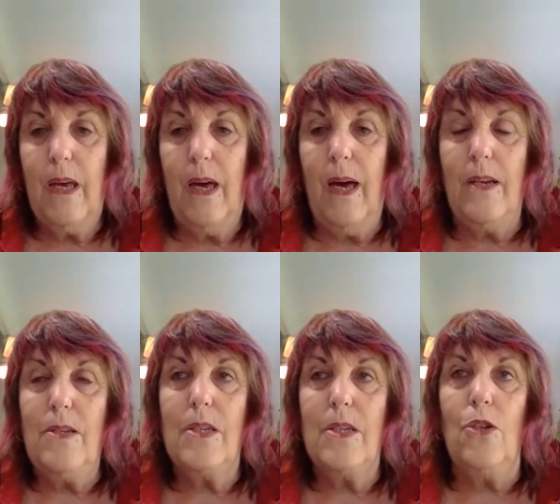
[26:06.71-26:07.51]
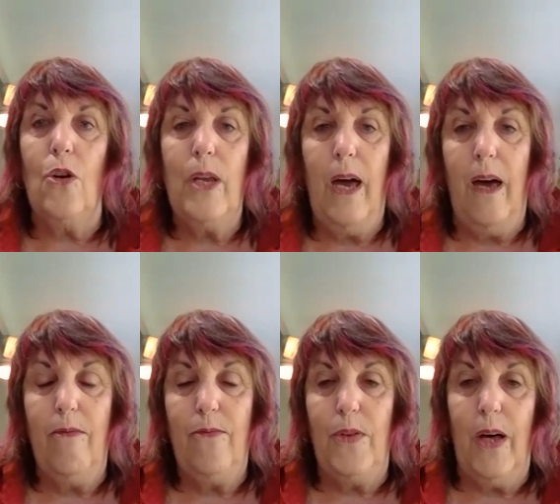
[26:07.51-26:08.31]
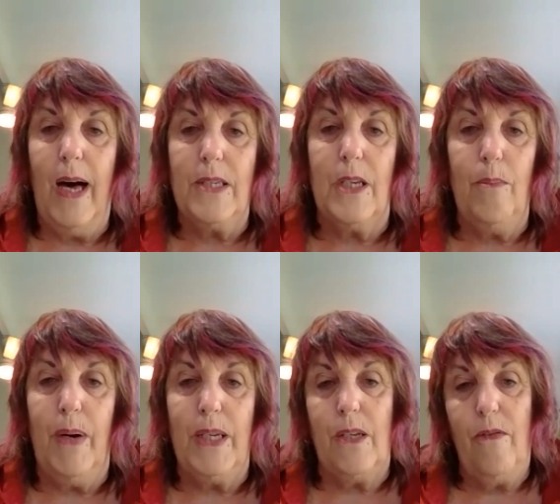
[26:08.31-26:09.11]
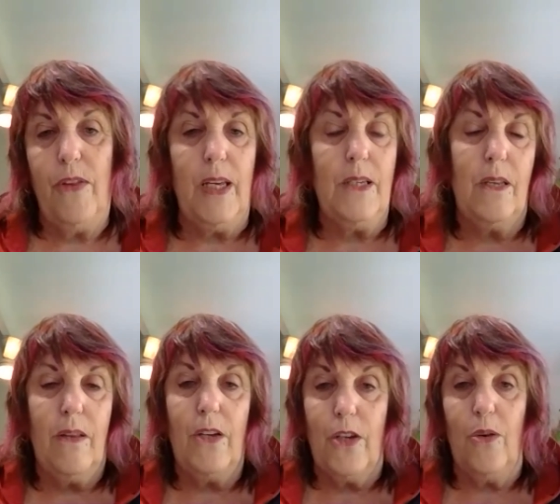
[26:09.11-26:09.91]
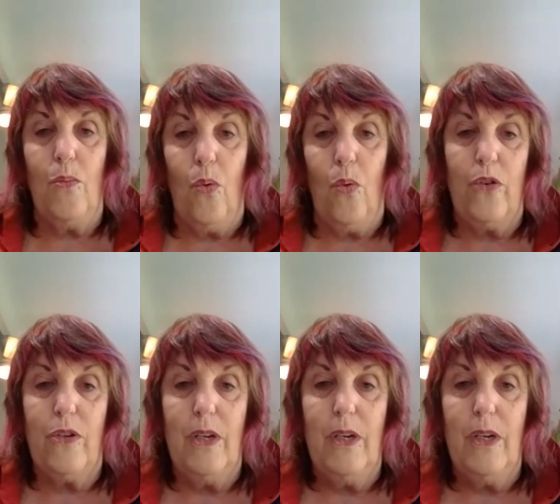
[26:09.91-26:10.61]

and not have the hustle and bustle of things that they don't want.